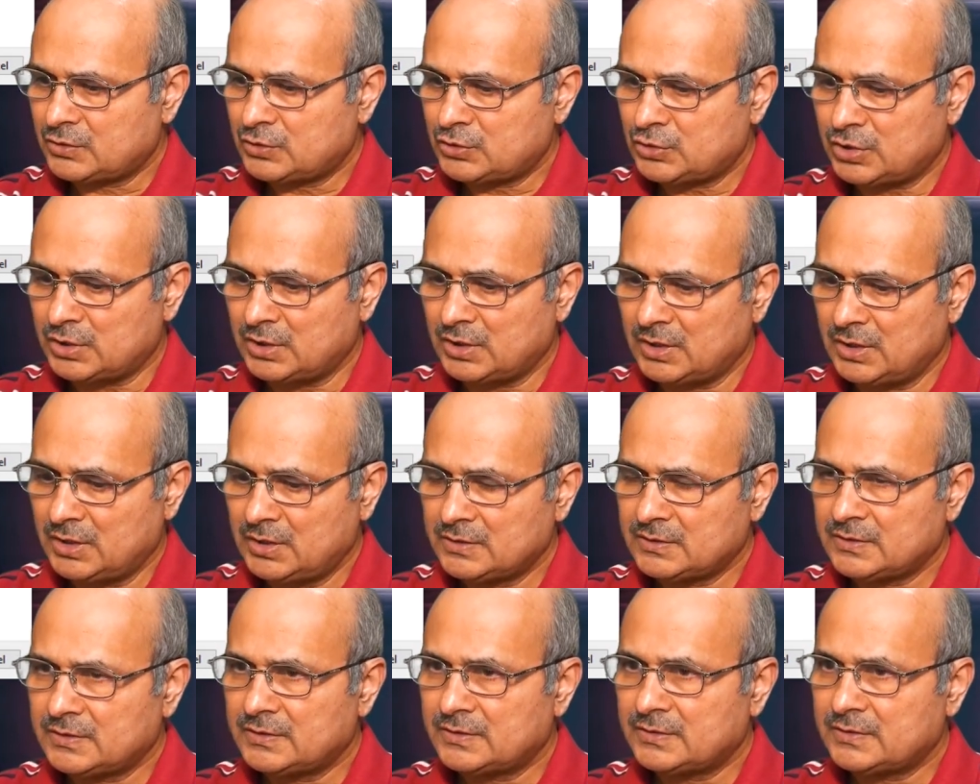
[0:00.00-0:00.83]

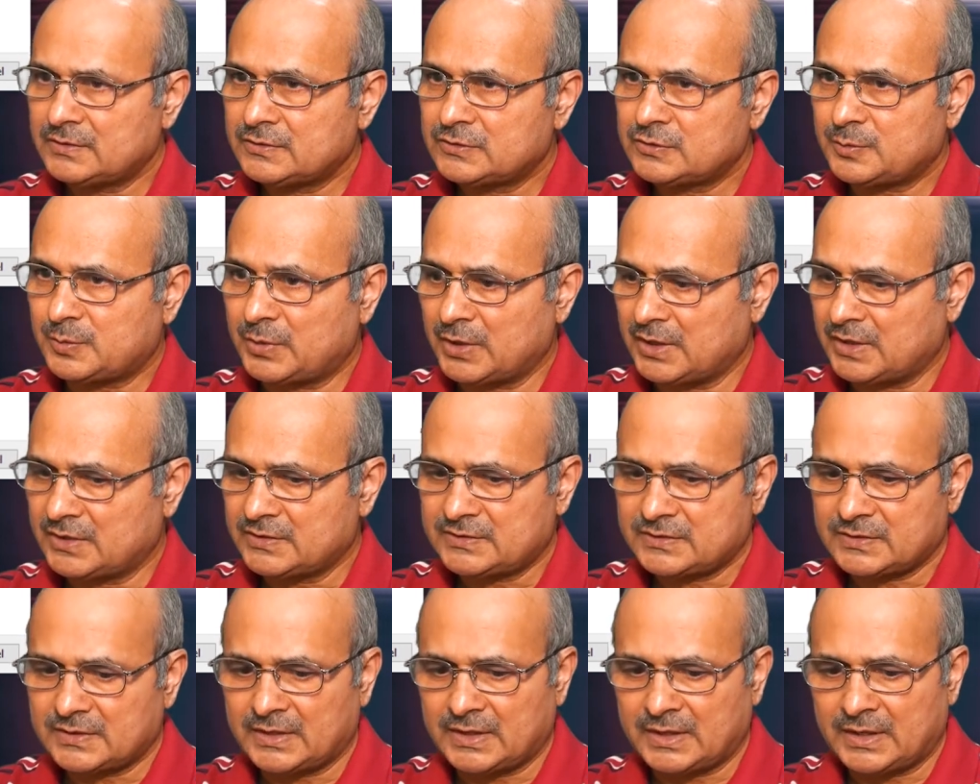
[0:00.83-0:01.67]
T
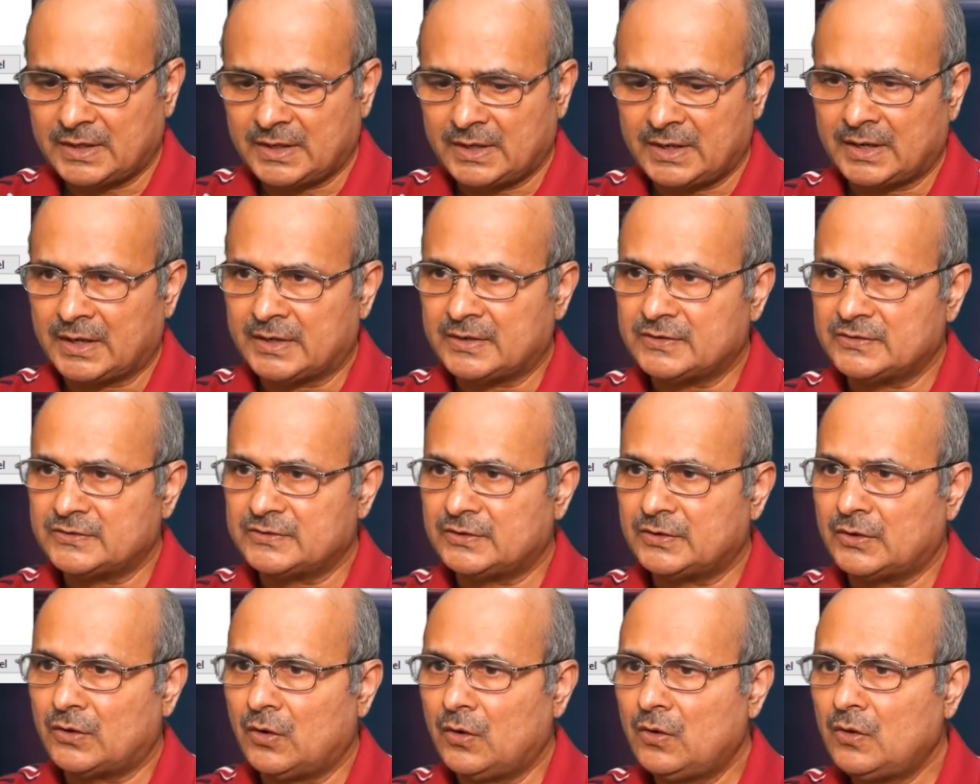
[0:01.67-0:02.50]
space and
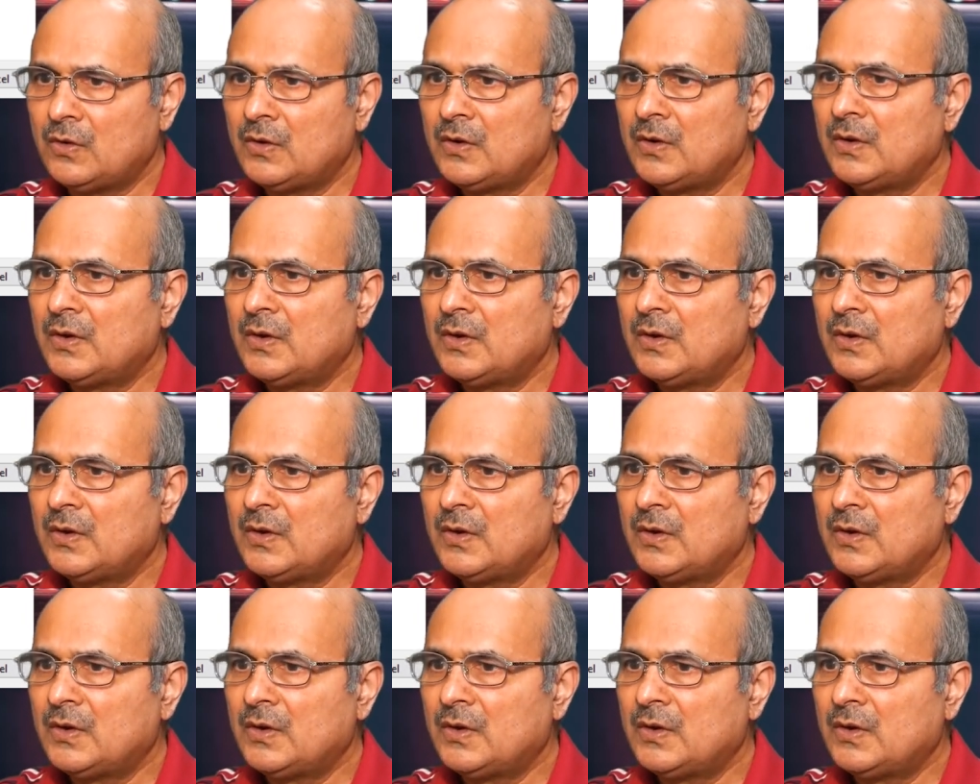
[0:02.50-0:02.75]
zero